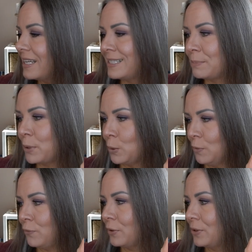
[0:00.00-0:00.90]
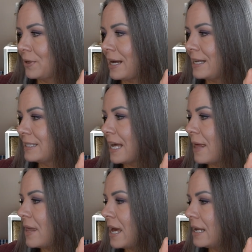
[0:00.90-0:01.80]
It's beautiful, you guys.
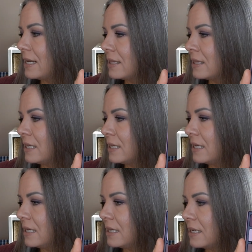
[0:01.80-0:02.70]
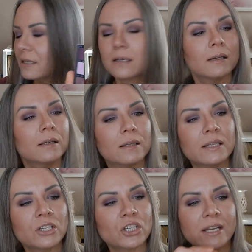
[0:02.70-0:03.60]
And then the
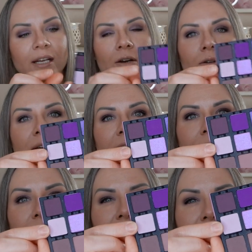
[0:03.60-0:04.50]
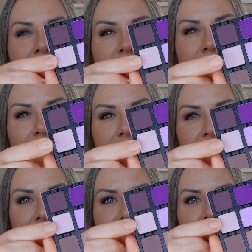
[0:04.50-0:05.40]
this shade here that I used is the
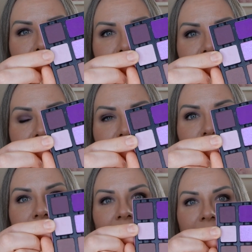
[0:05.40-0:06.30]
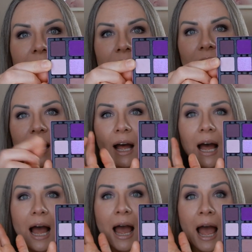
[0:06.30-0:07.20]
Liaison. So
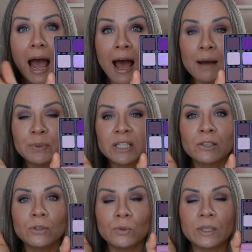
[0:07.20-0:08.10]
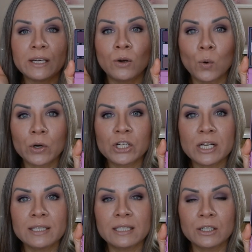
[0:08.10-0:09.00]
absolutely
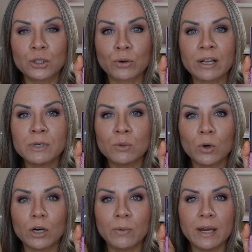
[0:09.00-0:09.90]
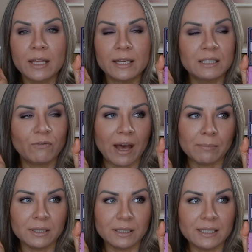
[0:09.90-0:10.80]
gorgeous, a dream to work with. It's
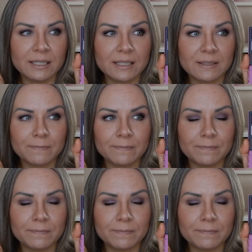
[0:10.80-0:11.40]
fabulous.